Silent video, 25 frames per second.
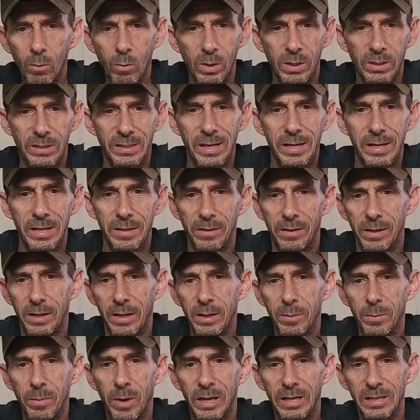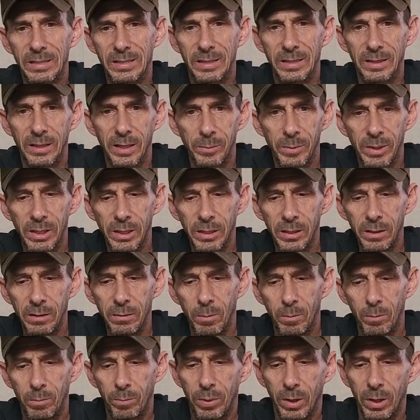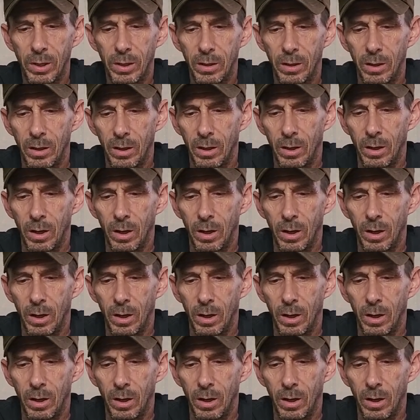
want to say anybody's limited, but